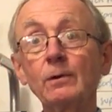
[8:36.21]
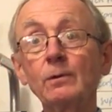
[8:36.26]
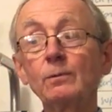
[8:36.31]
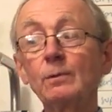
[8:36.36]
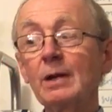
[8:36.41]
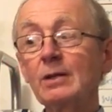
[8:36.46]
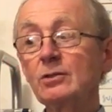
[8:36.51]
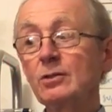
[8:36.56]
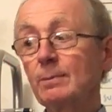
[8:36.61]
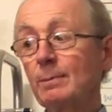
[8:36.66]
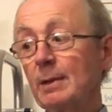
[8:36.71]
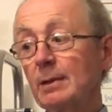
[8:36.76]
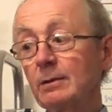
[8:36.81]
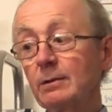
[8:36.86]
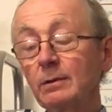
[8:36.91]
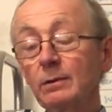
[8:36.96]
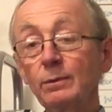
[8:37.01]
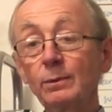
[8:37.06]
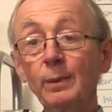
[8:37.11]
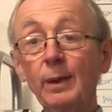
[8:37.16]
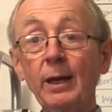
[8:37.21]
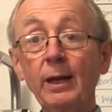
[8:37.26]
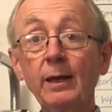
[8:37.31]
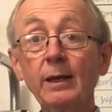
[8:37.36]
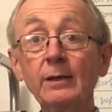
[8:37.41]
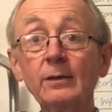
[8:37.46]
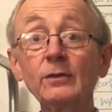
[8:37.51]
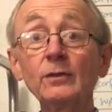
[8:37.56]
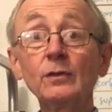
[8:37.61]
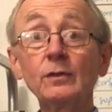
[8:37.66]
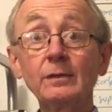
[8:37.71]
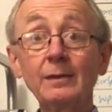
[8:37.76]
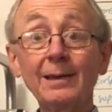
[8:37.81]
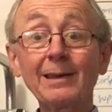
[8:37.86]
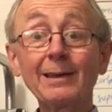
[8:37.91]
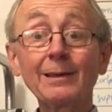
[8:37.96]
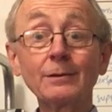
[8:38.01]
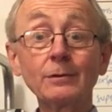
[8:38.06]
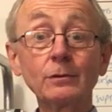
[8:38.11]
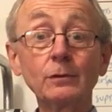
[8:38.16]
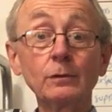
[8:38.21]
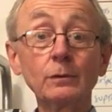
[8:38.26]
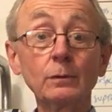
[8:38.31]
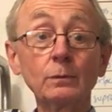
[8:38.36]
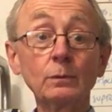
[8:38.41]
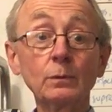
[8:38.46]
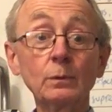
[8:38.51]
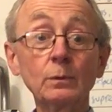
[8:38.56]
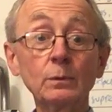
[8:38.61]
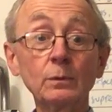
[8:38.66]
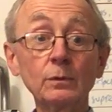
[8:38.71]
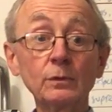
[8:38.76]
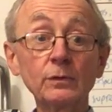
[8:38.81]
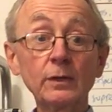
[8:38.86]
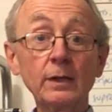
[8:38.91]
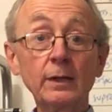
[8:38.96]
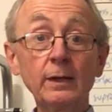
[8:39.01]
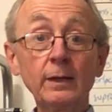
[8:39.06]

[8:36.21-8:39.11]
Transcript: regimented way, sticking to the rules.